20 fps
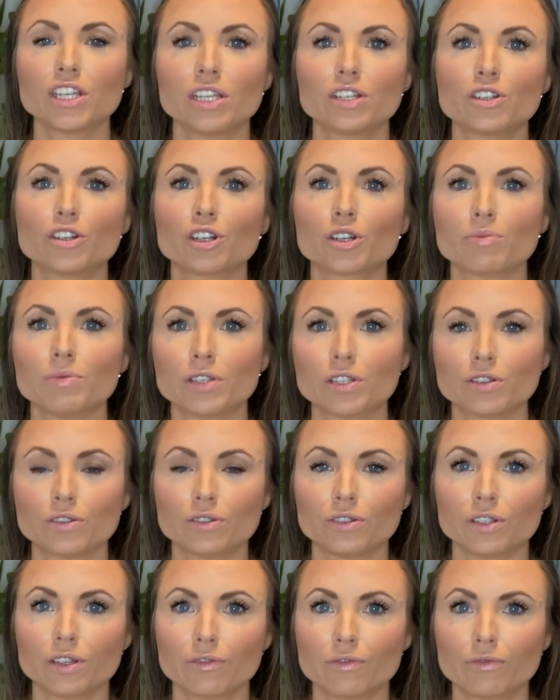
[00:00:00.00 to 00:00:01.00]
took me to
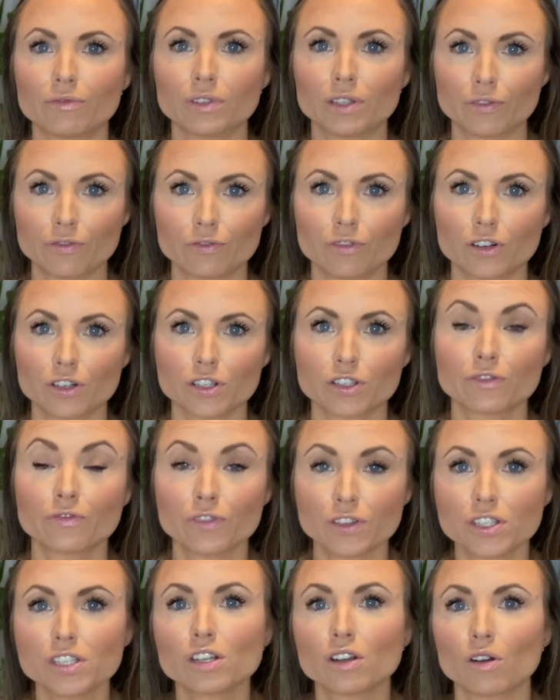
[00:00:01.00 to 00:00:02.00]
the first
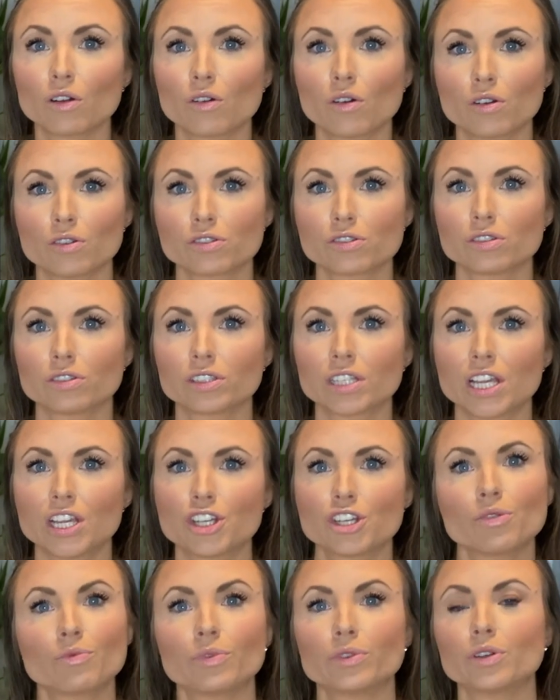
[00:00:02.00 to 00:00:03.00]
physical
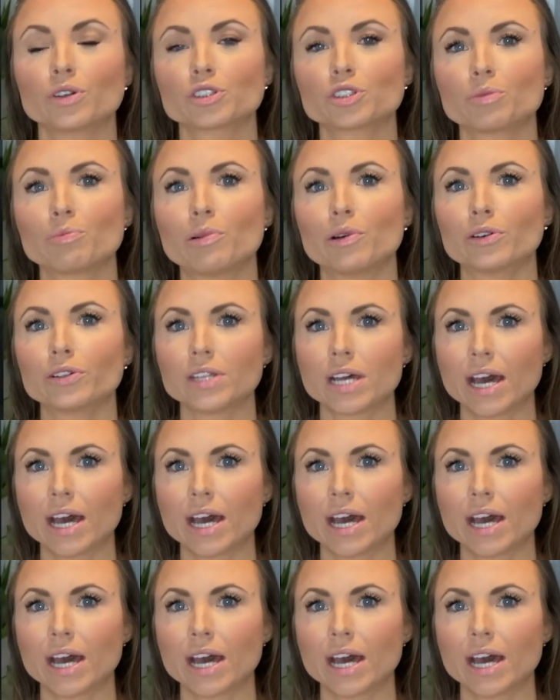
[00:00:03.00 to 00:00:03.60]
consultation with Dr. Pot.